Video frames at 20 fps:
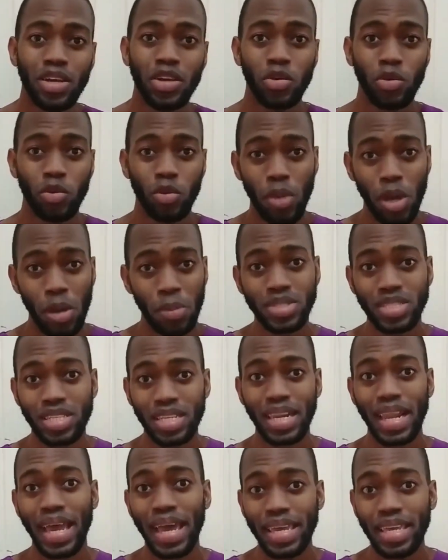Remember to
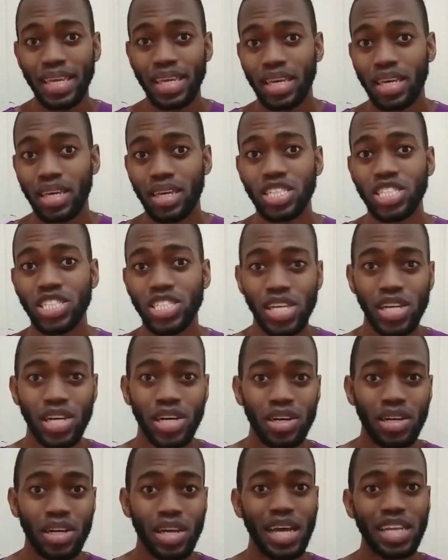like,
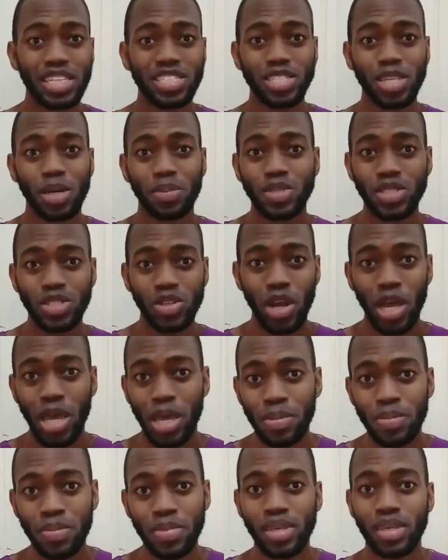share and subscribe,
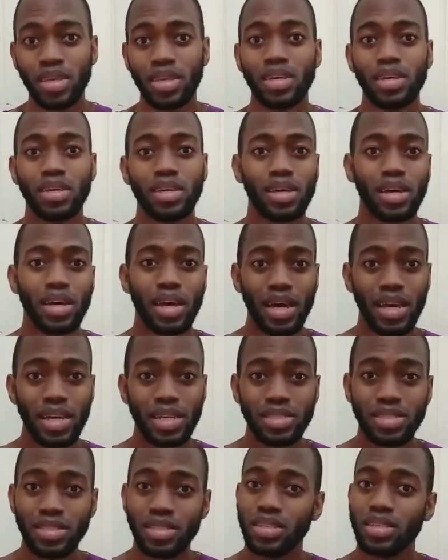and
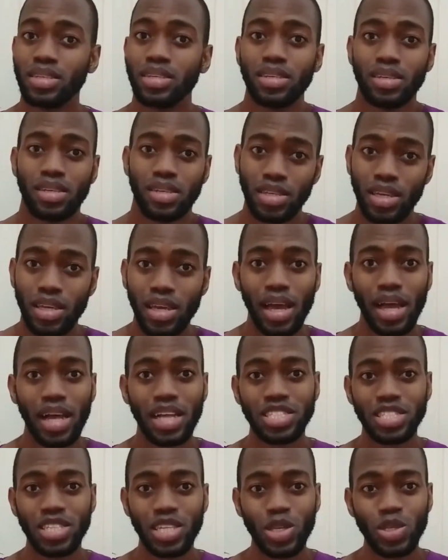I'll
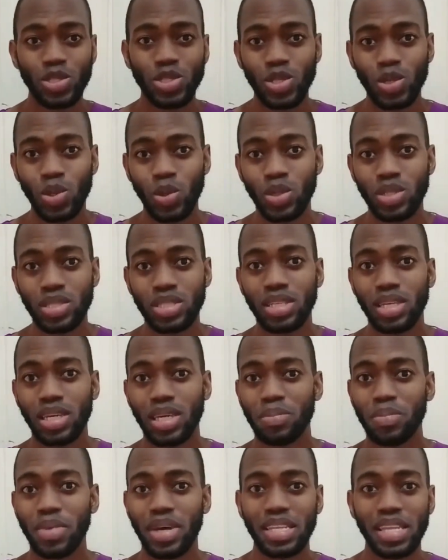see you soon in
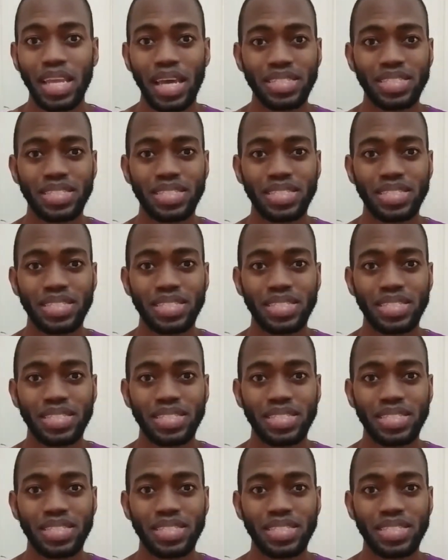my next